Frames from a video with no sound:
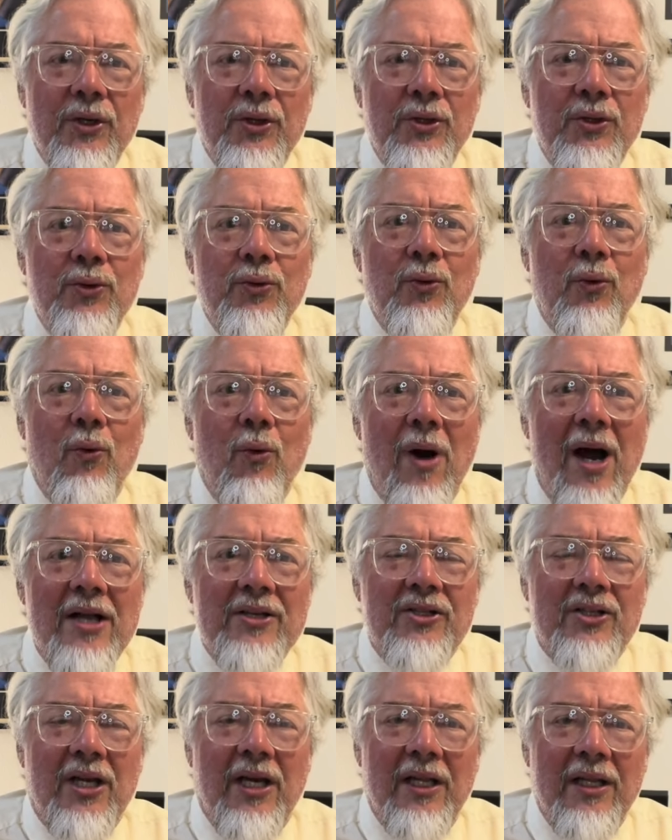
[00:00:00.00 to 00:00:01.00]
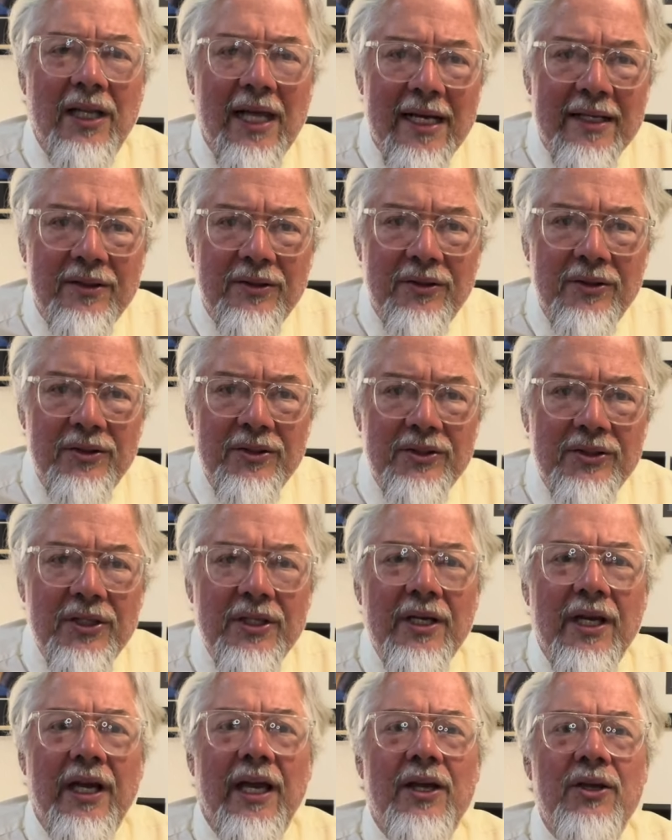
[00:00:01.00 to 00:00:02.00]
you watch collectors,
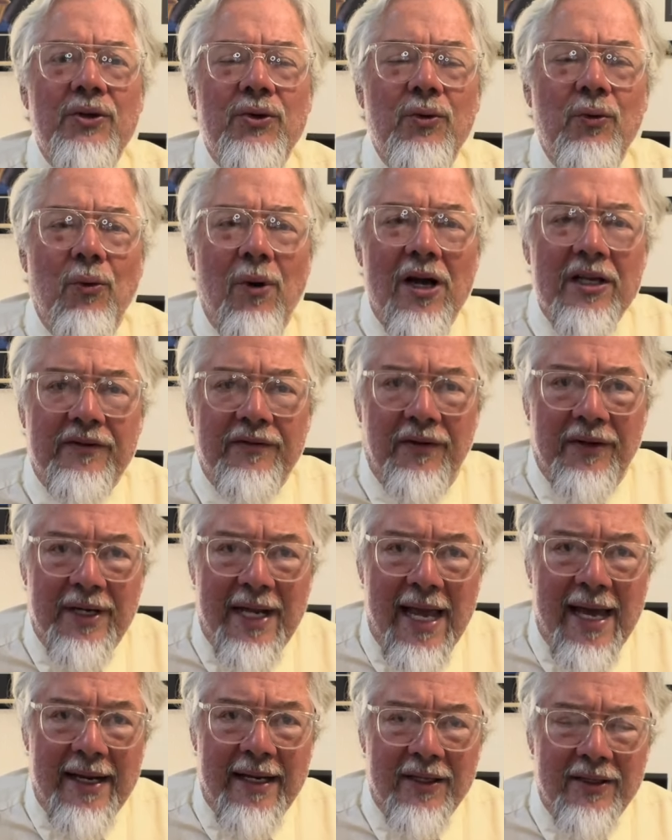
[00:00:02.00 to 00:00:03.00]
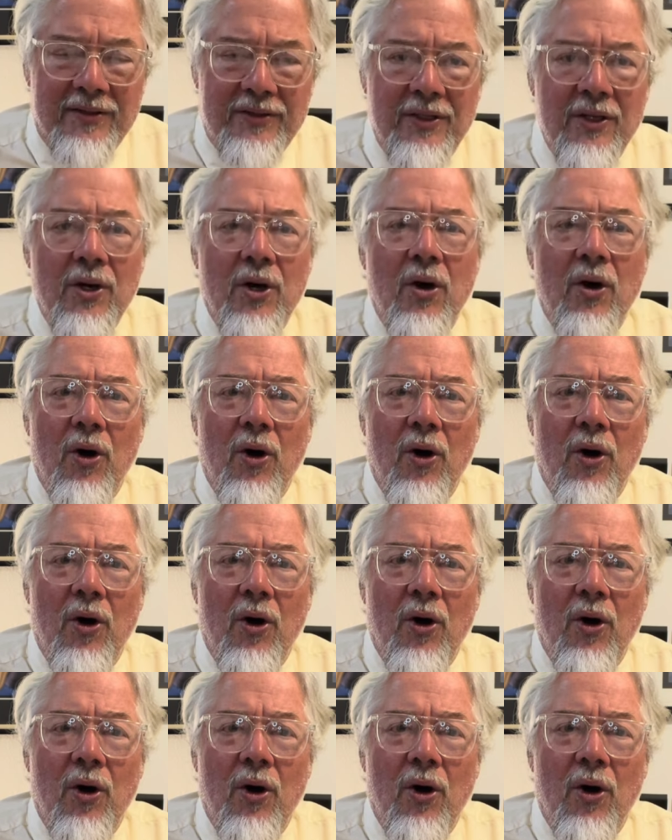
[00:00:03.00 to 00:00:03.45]
and you watch fanatics.